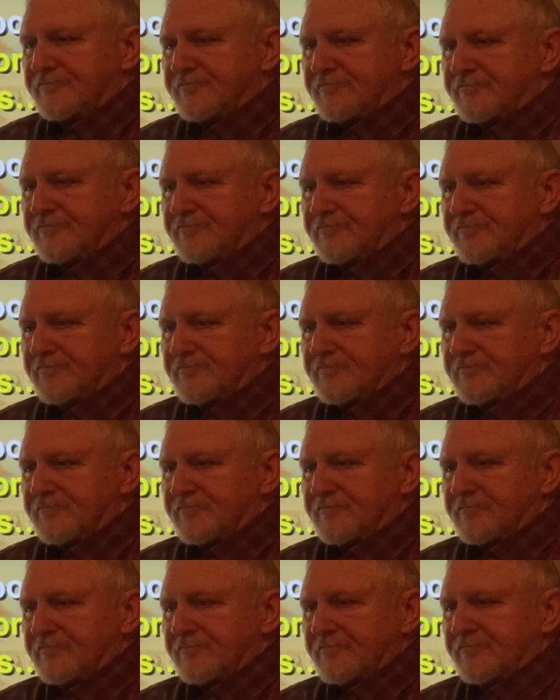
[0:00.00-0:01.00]

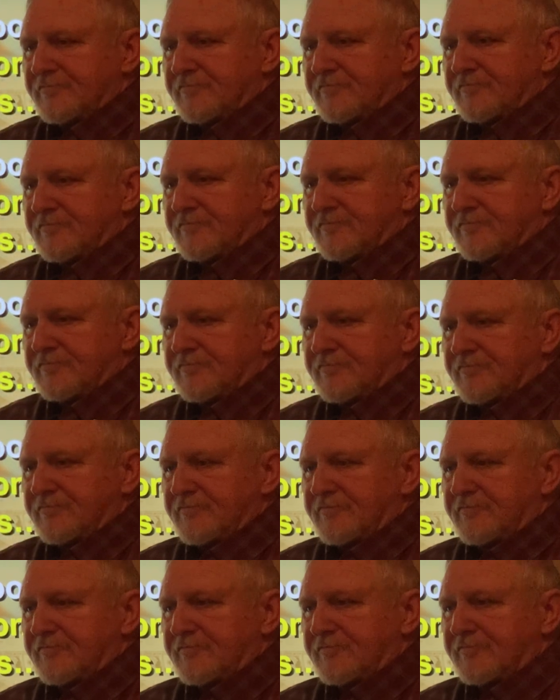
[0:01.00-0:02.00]

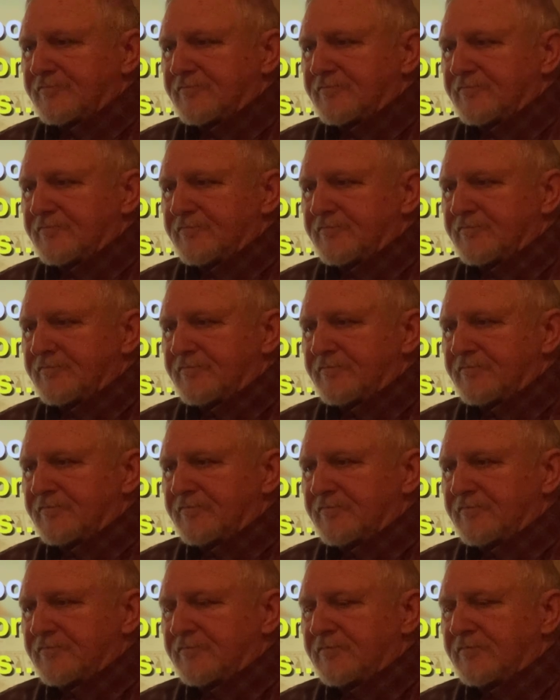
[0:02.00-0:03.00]

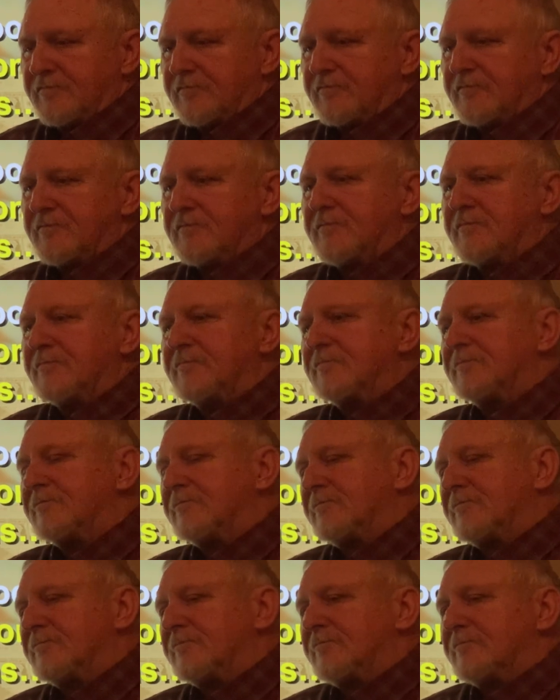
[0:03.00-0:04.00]

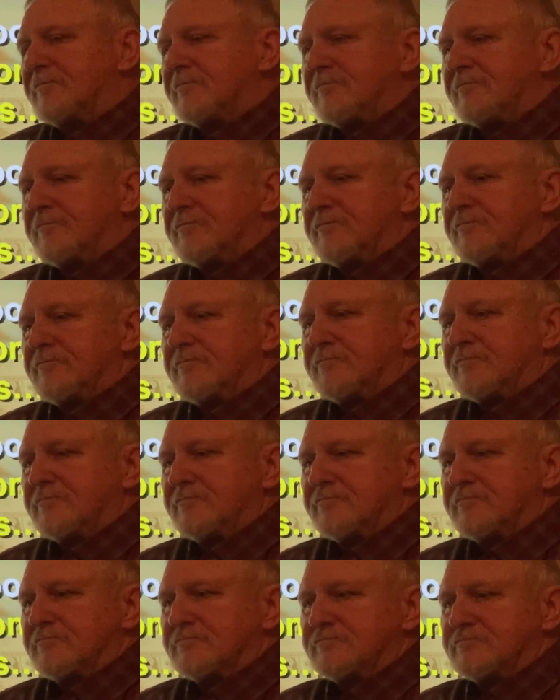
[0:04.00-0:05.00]

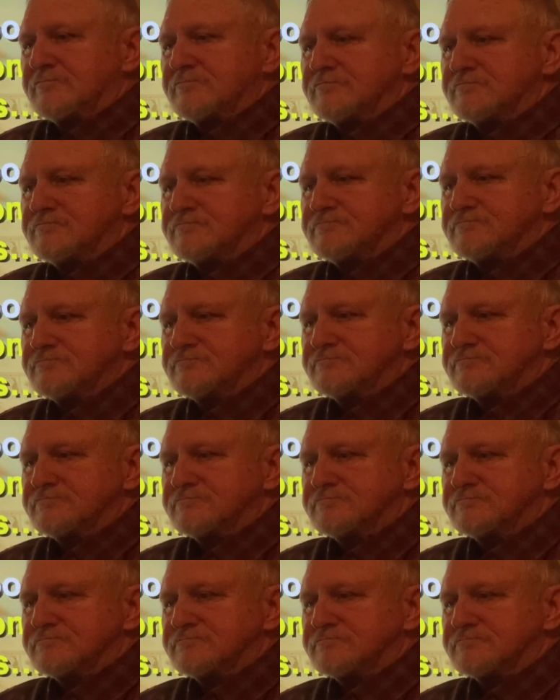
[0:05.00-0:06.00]

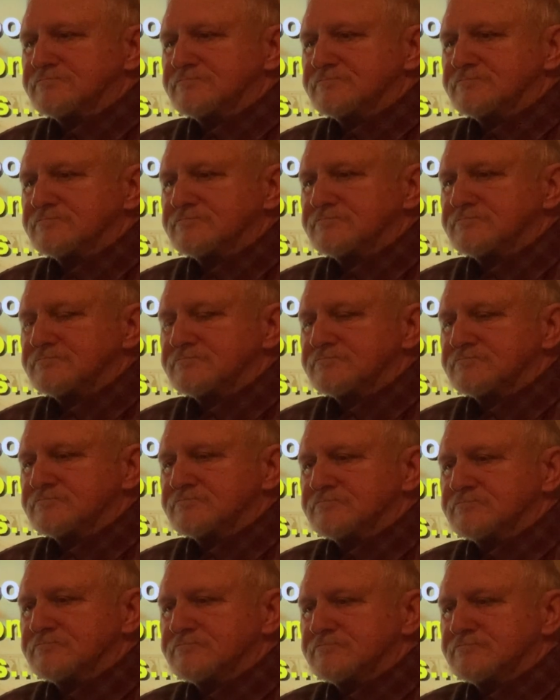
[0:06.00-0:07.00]

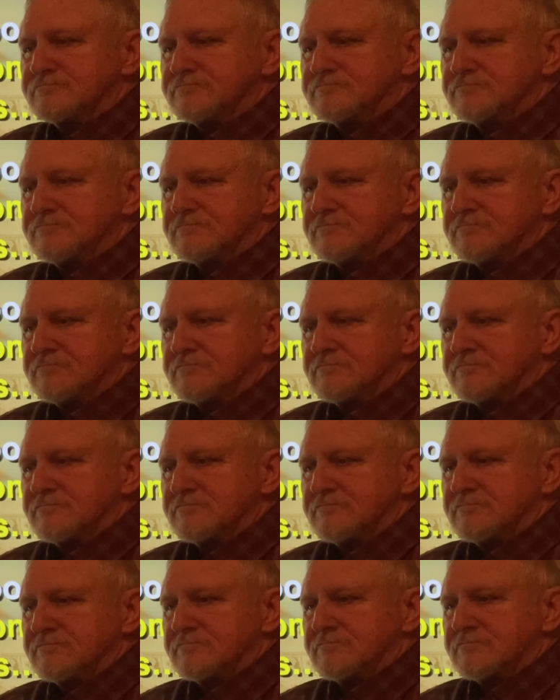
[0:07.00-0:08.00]
(silent)